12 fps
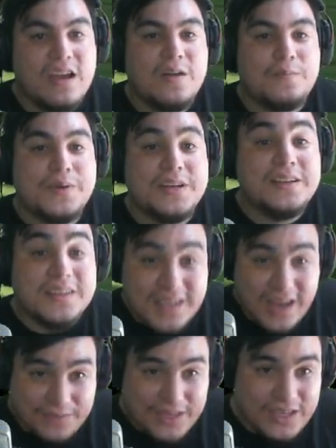but he does
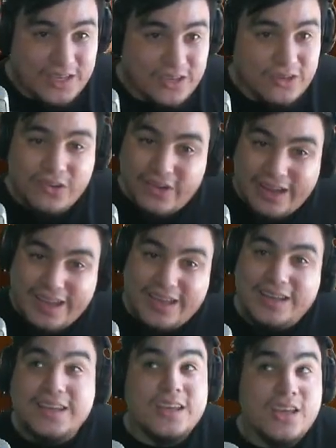have the EQ,
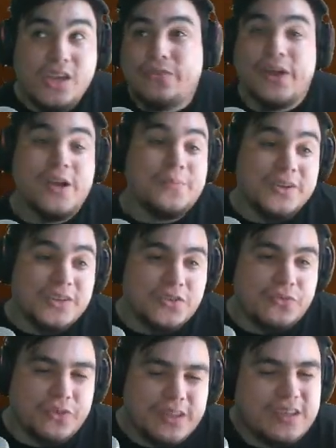and EQ Fire Punch is
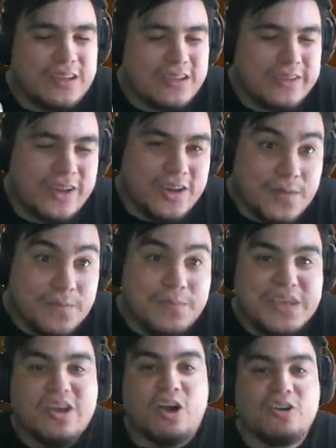really going to
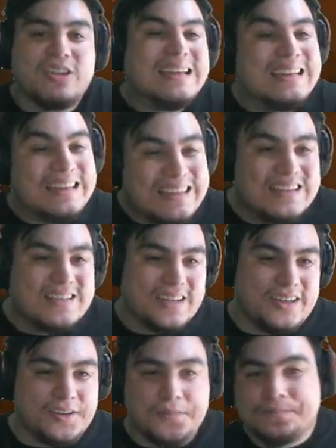be all that he needs
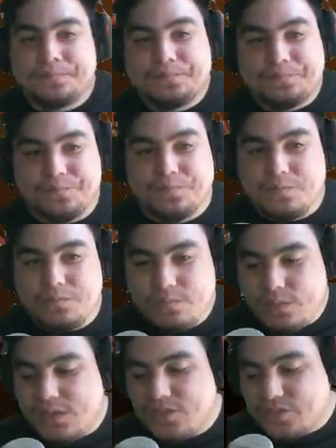here.
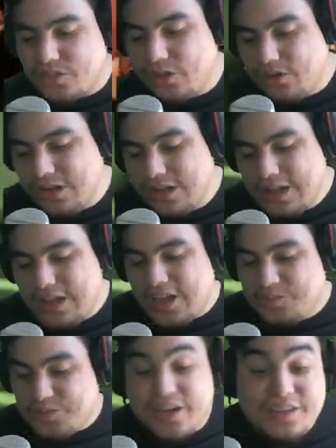So,
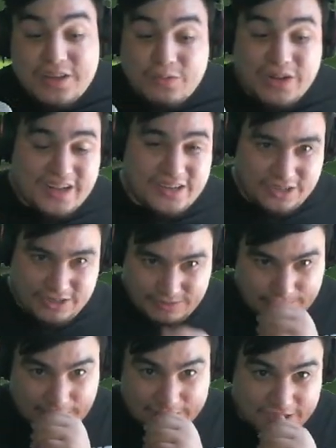I'm trying to think of what I can do.
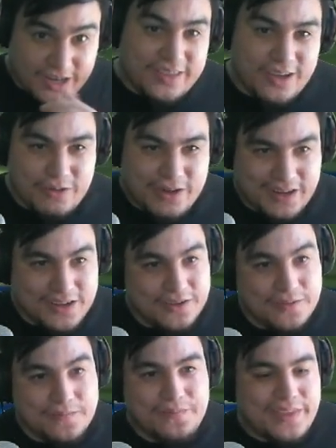I'm trying to think of what I can
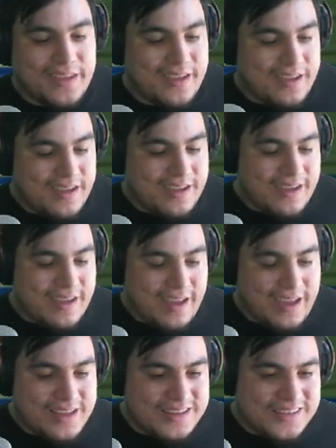do.
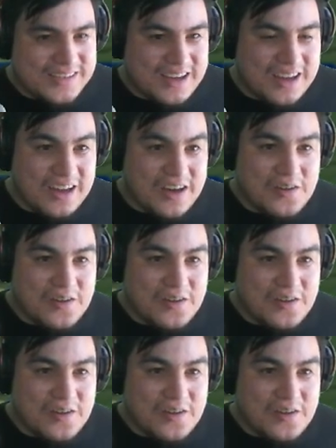And uh,